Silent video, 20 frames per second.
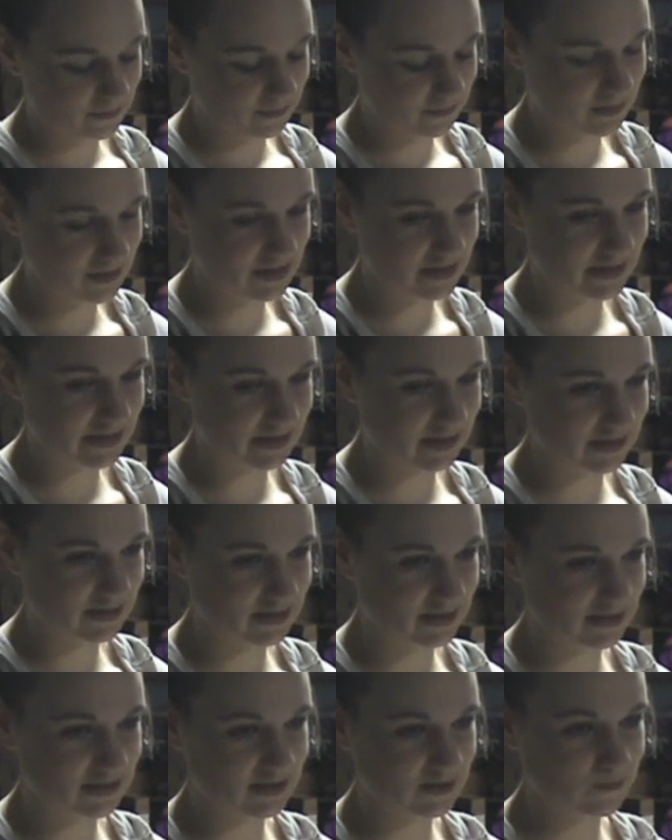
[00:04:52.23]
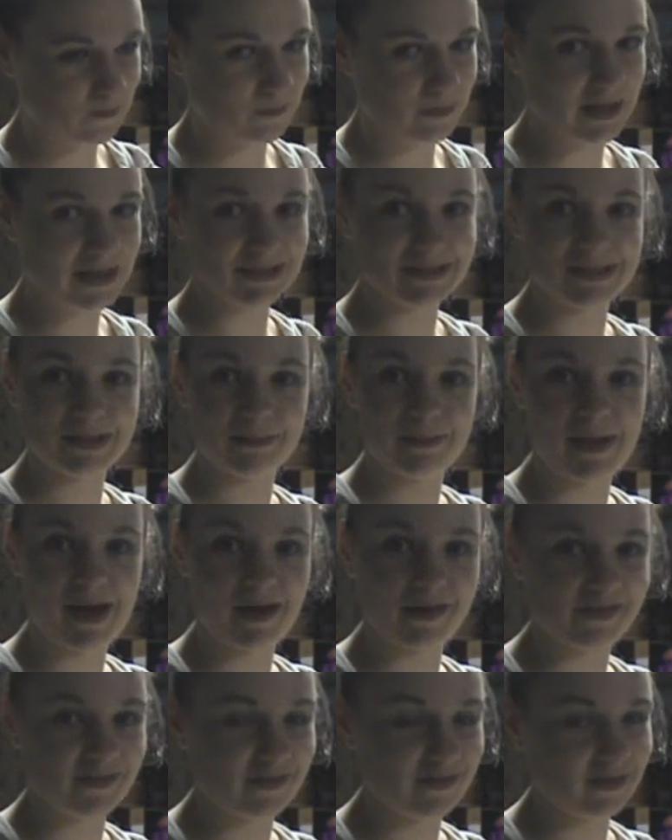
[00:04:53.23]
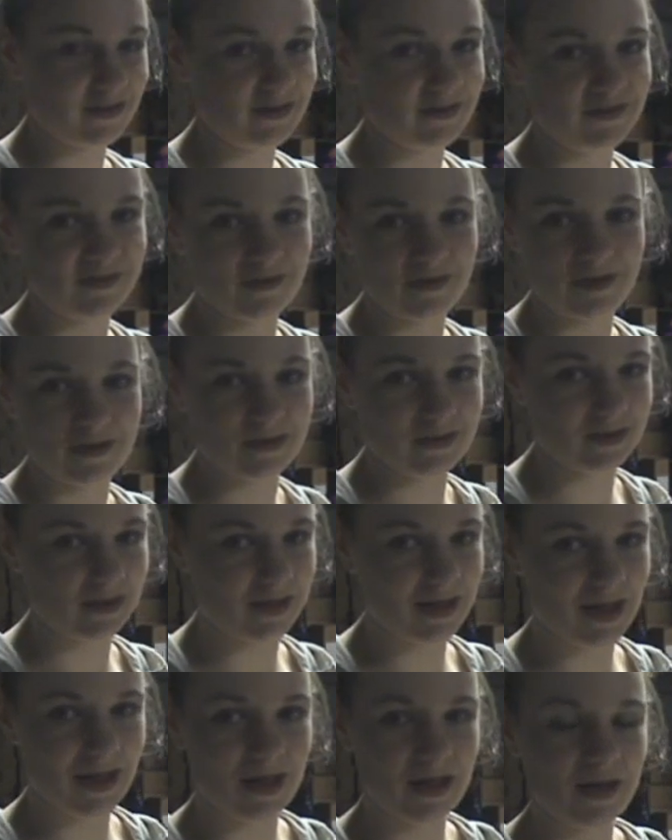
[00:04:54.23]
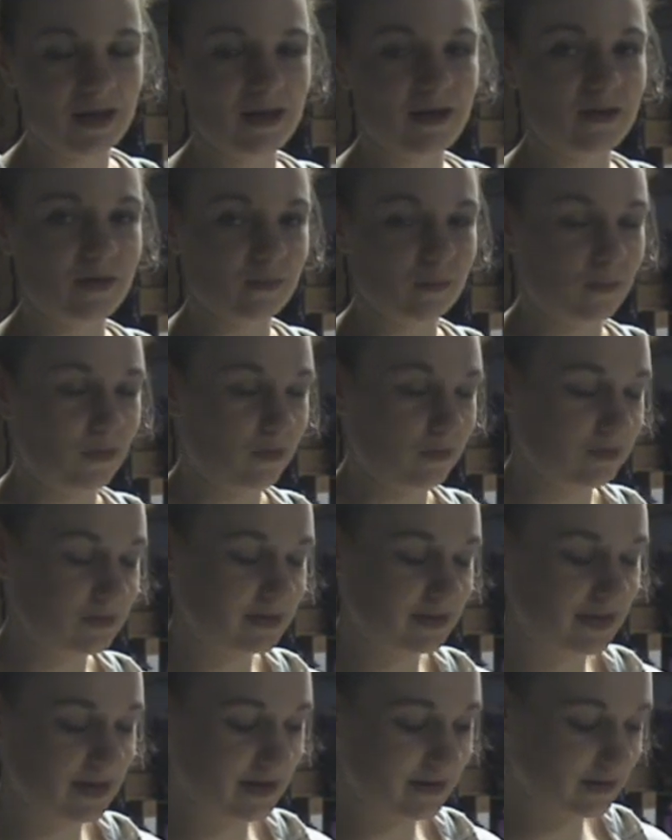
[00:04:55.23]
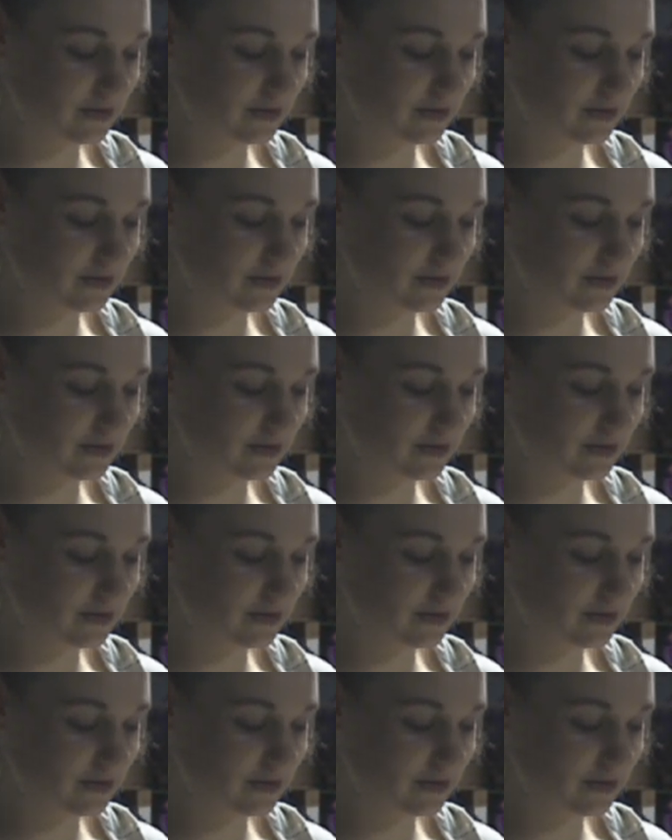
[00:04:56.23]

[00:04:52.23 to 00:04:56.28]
because plastic bags aren't going to start decaying or molding